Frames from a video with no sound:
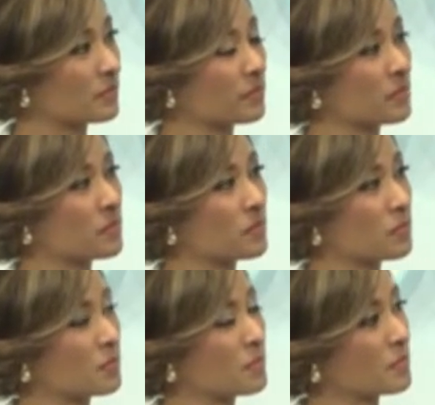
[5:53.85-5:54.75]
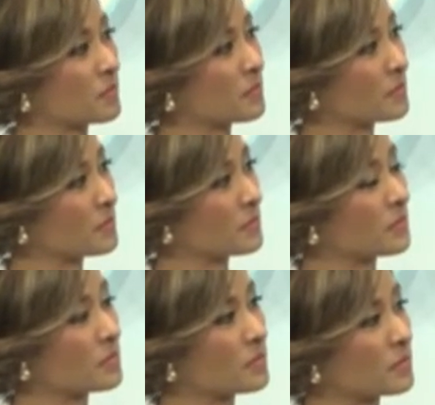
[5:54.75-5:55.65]

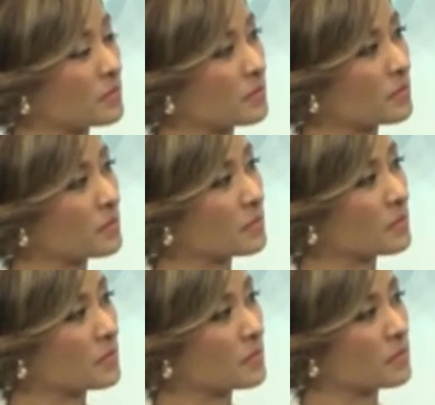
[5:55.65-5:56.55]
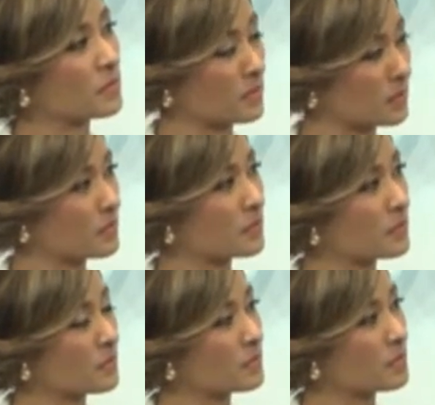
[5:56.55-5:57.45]

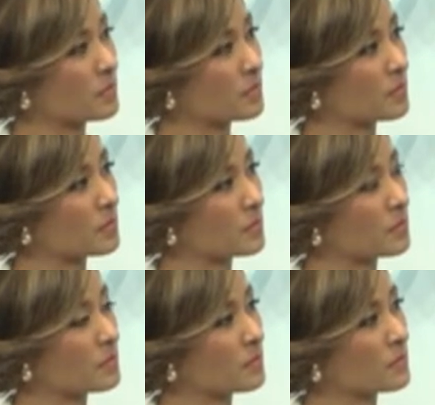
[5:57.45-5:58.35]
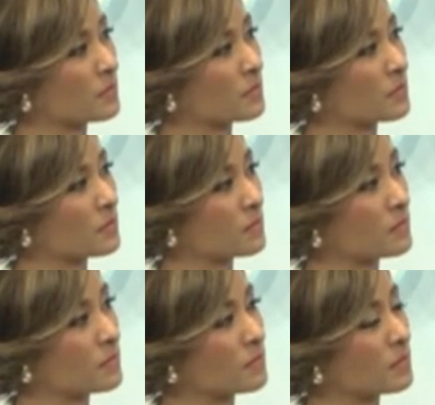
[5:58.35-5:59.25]

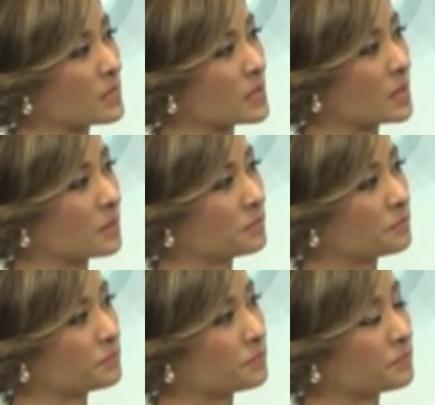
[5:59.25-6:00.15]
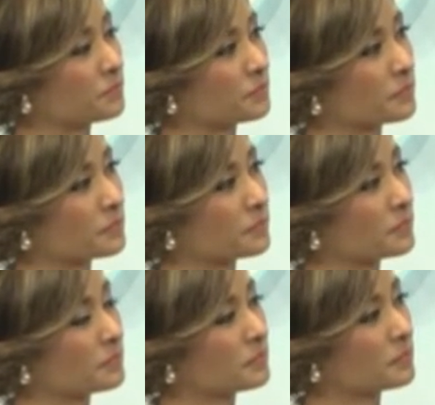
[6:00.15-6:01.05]

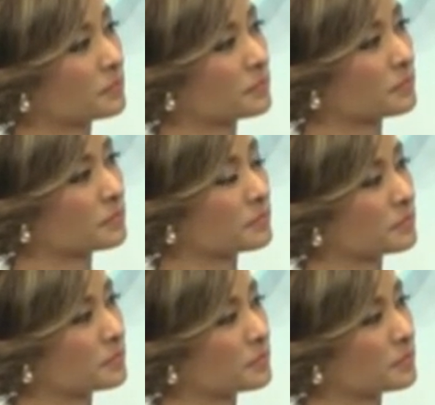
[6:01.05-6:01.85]
(not speaking)